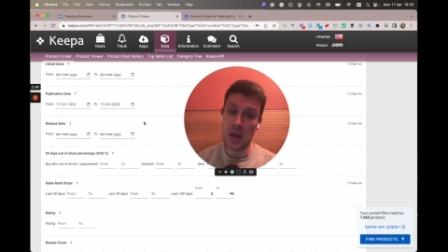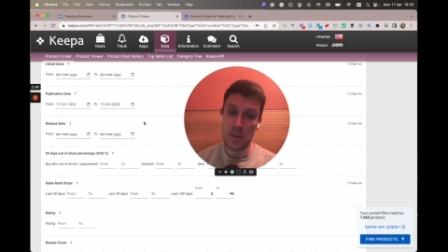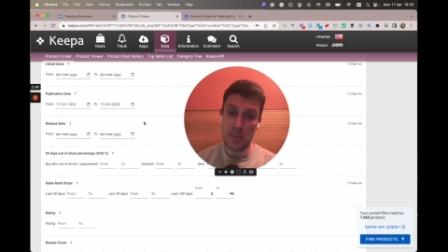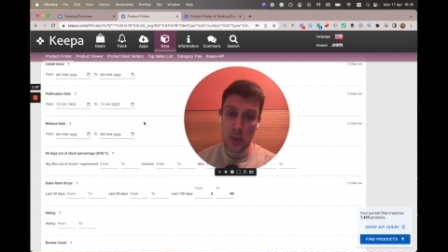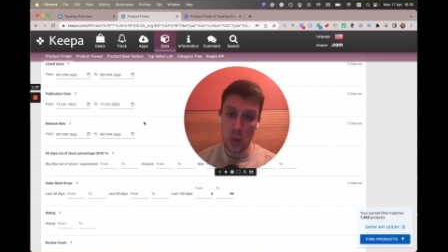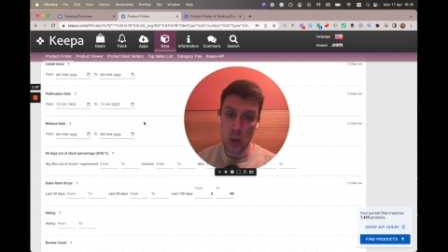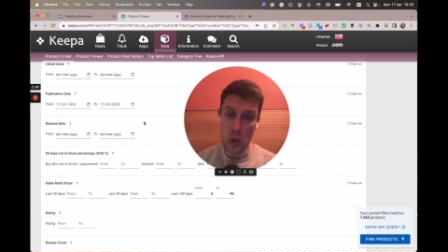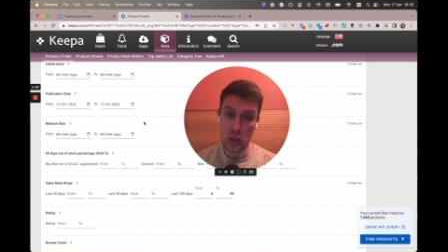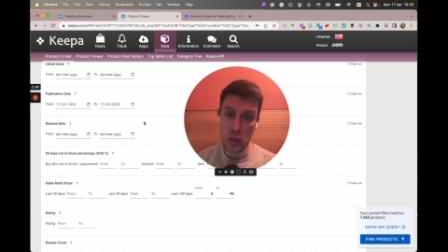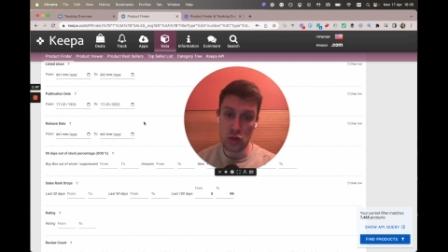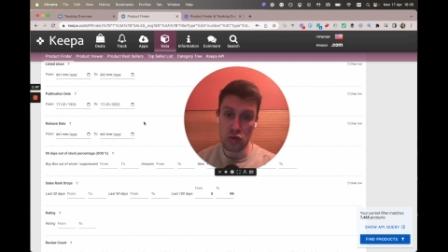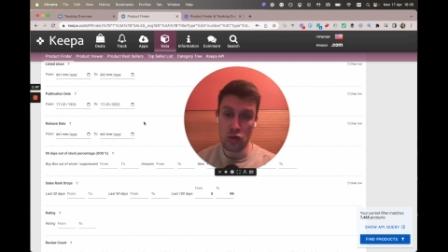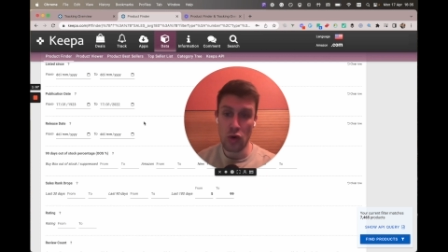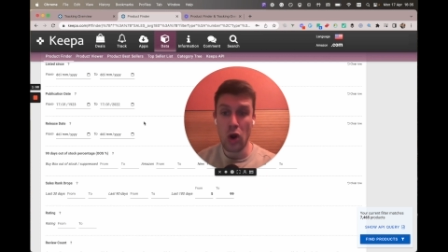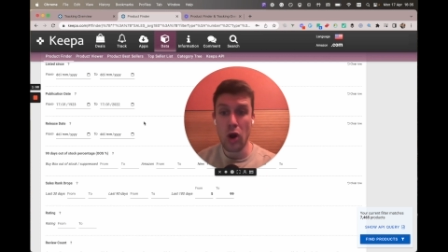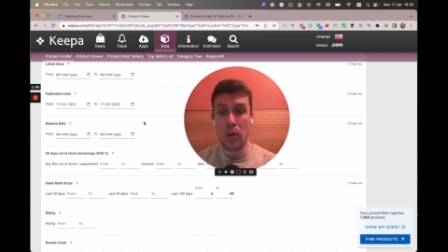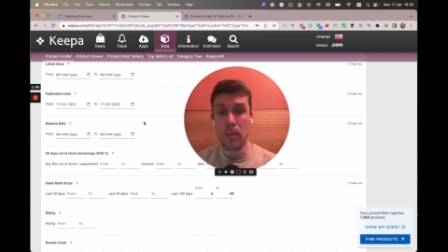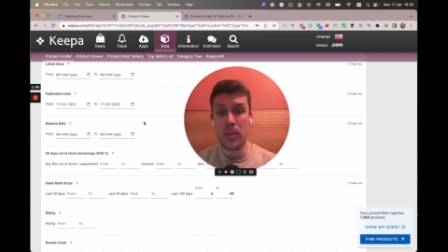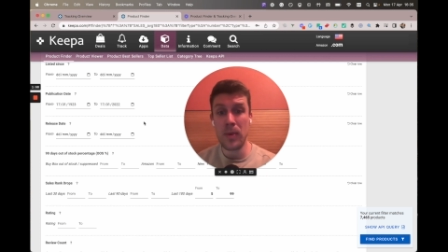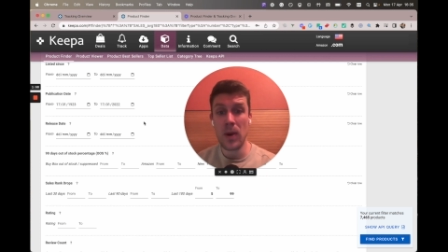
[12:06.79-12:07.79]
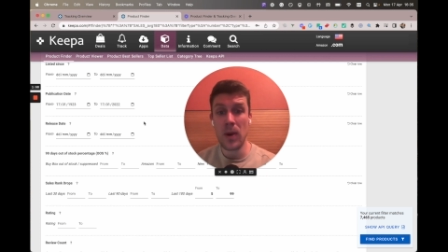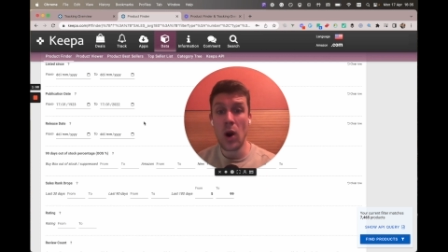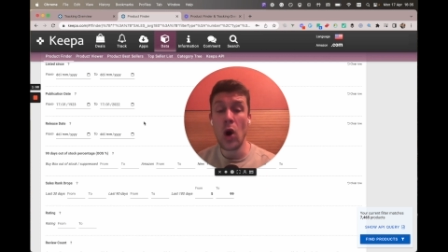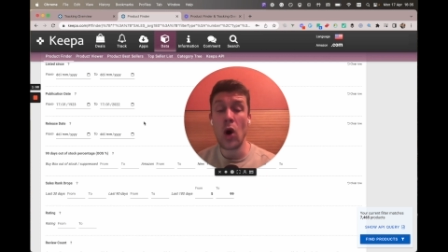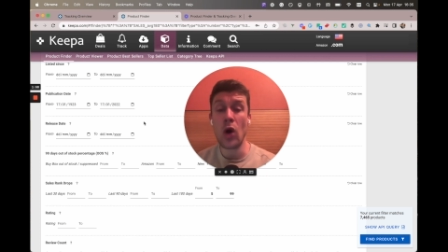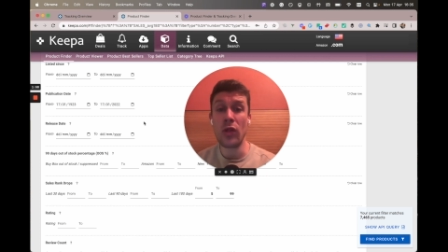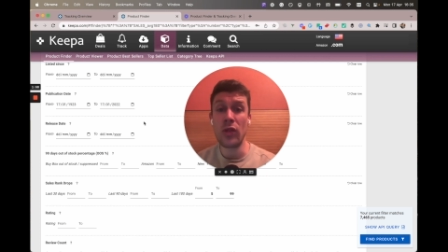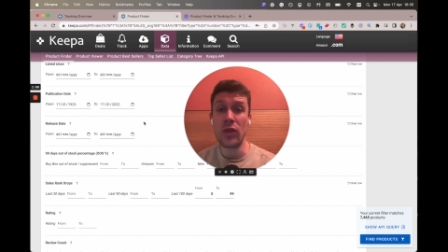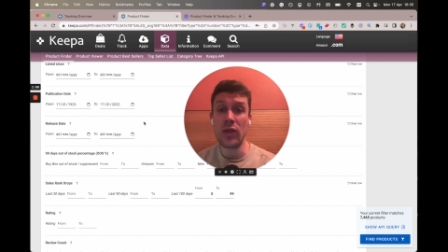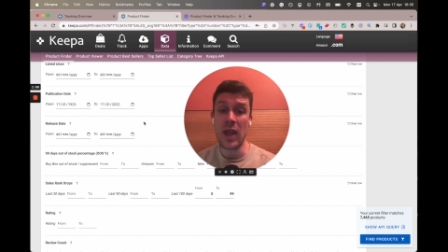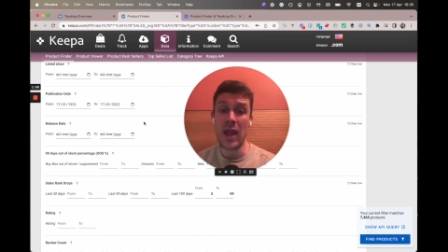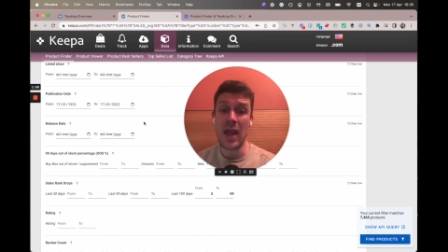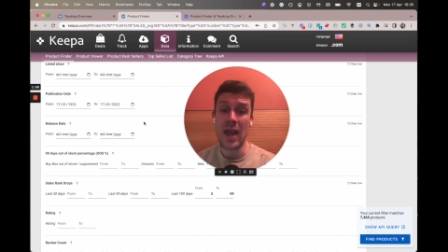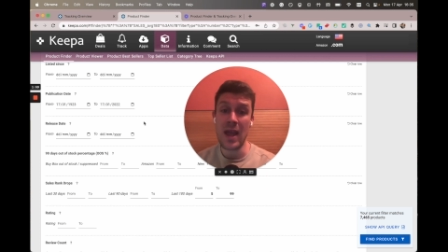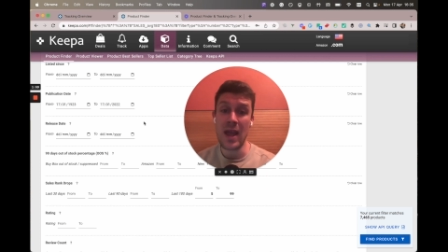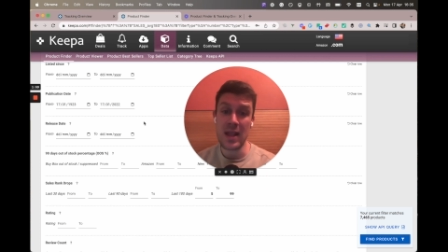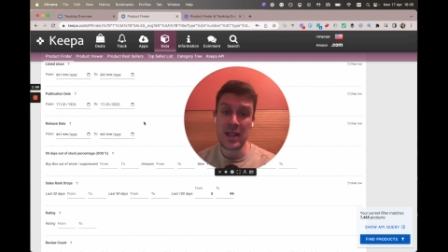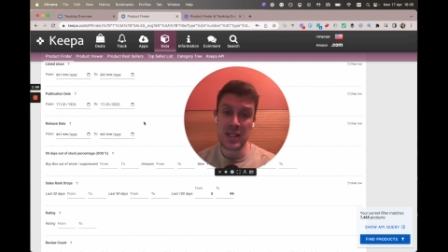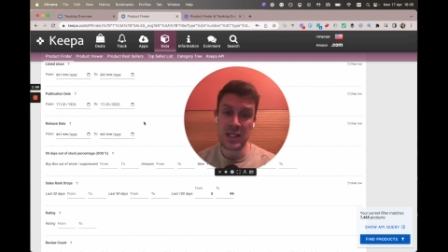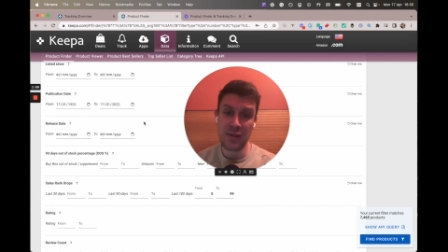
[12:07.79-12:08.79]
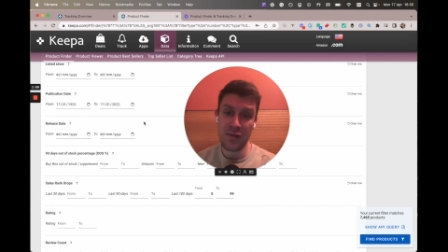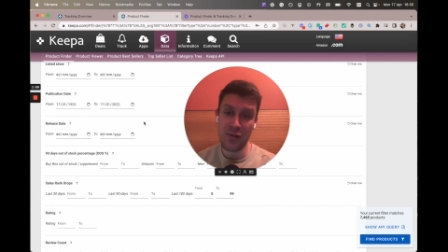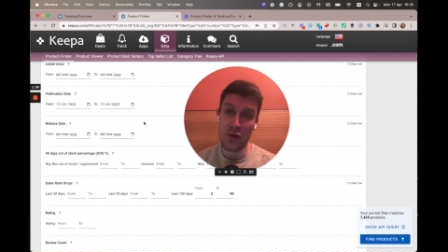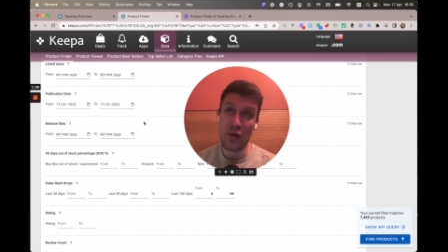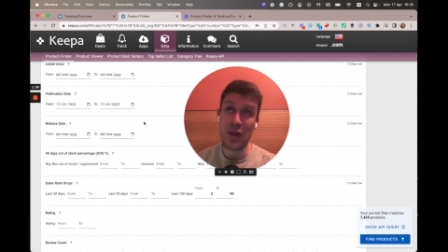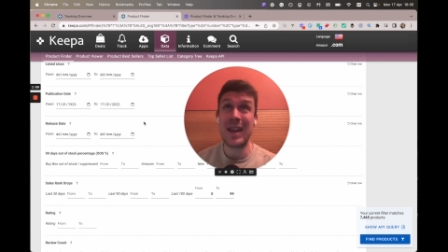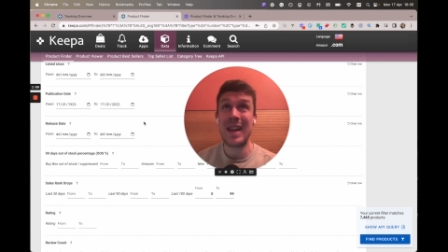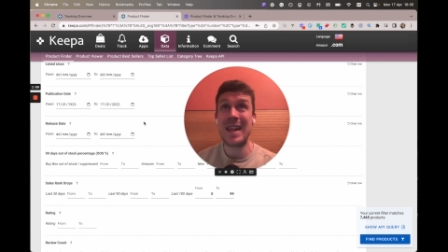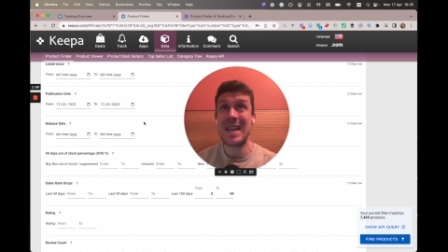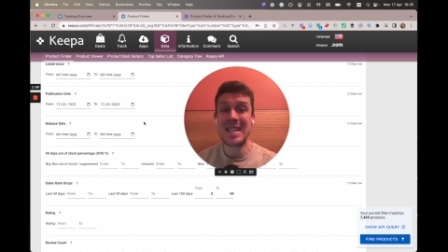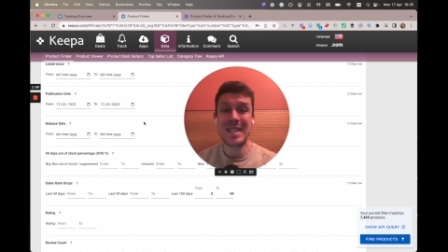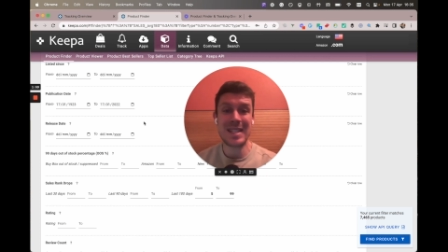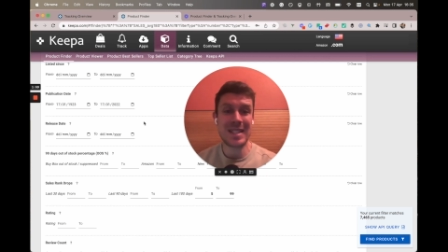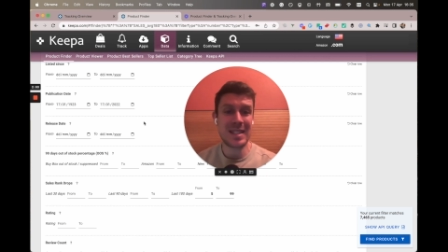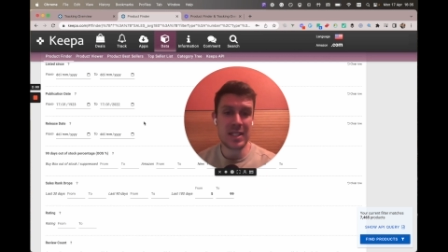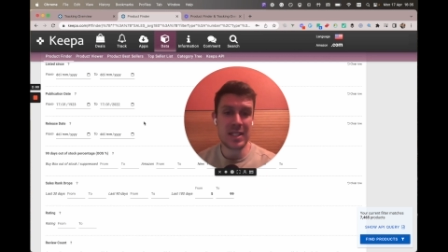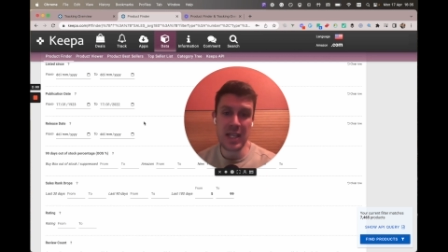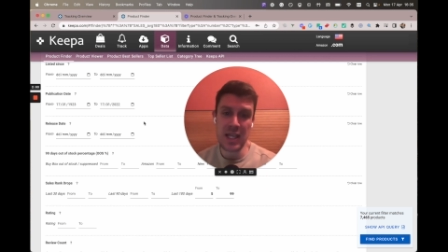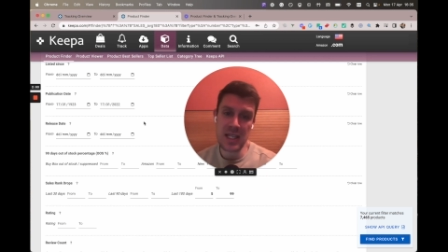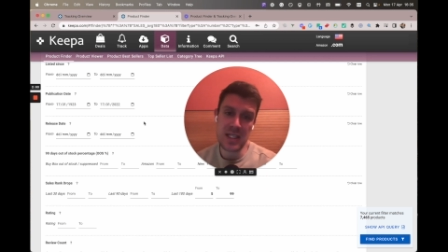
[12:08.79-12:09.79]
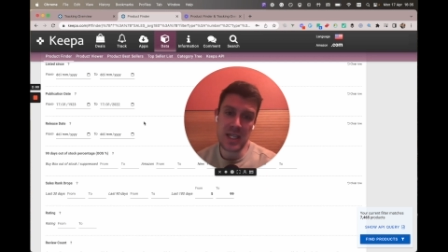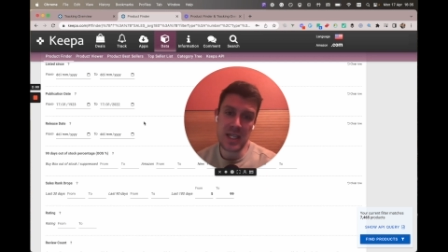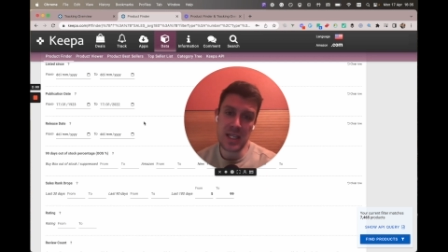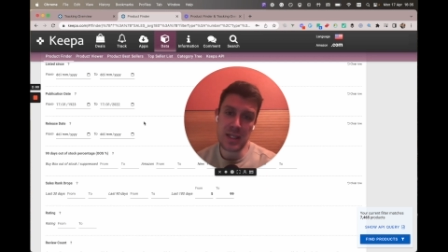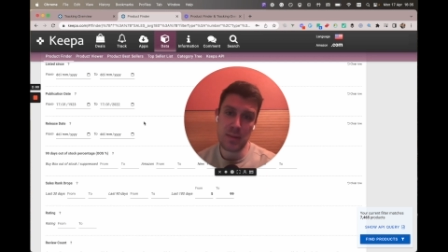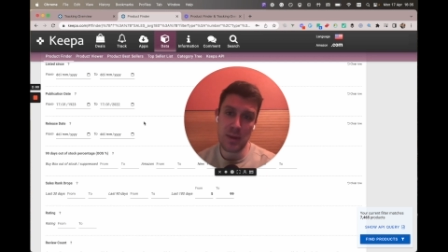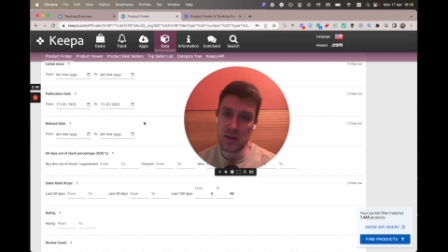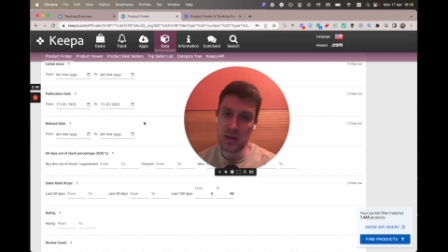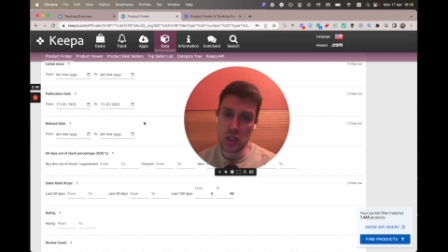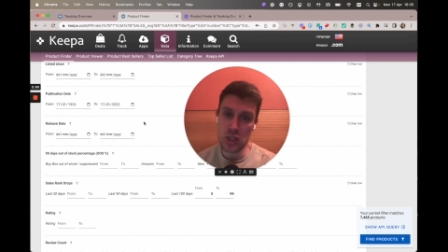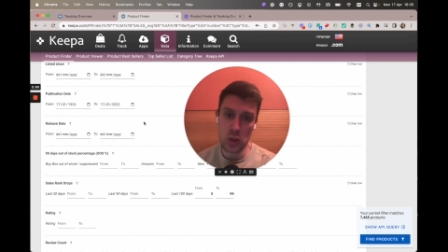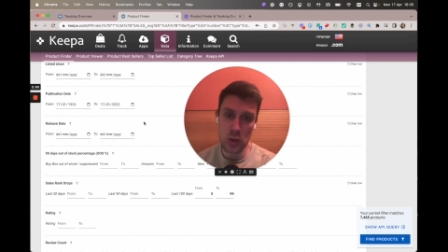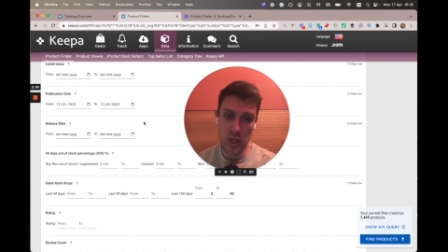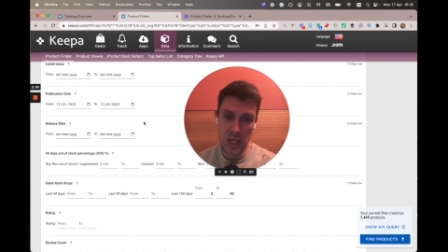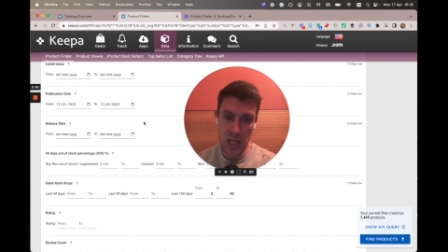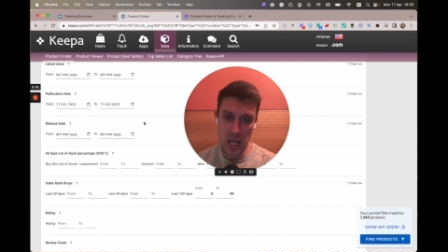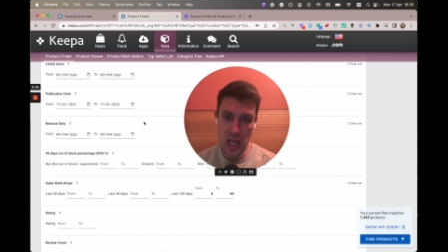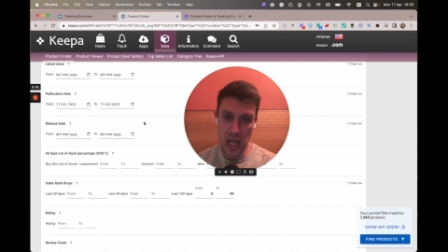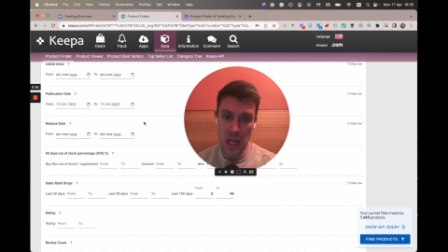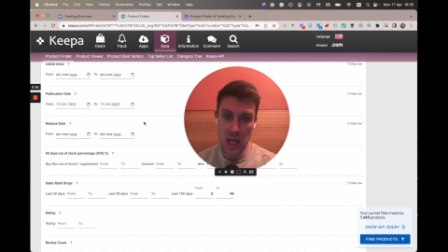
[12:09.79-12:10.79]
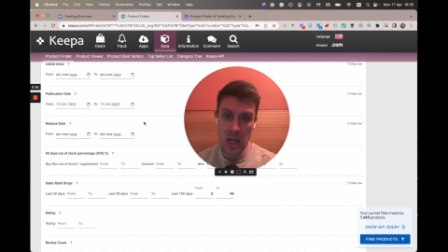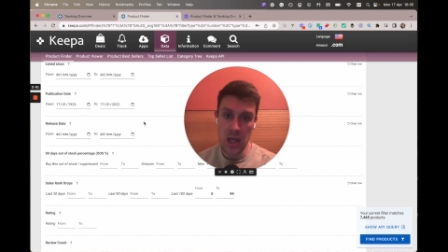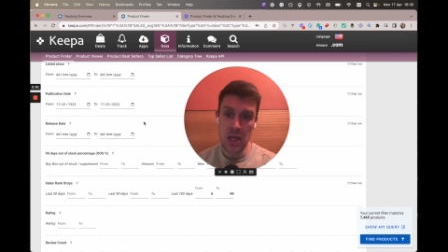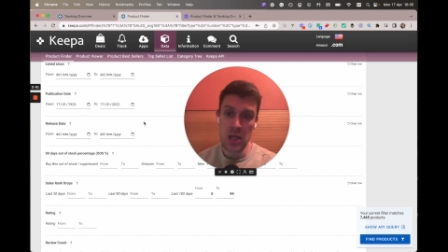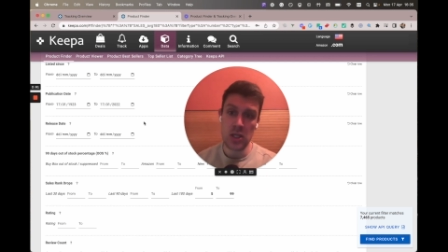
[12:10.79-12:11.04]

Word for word: book drop on it for at least say six months to a year